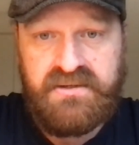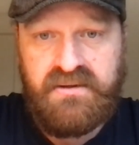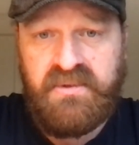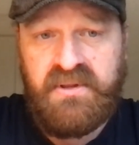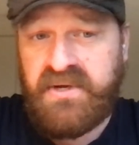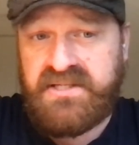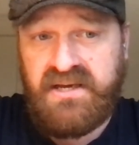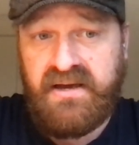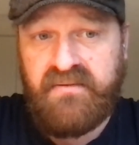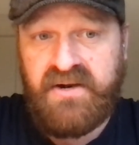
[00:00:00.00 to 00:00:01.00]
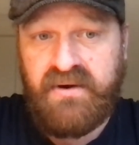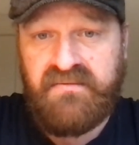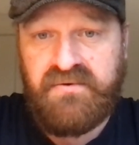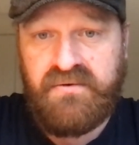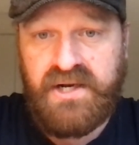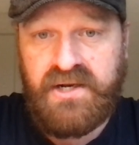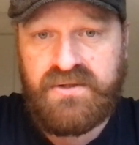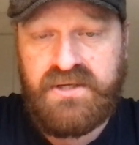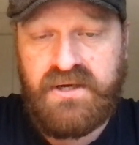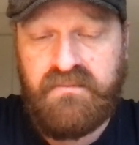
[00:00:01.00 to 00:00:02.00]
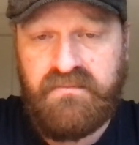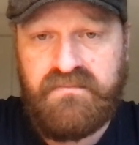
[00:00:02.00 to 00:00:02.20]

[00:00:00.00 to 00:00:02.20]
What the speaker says: I mean, the PCA have been around for a really long time,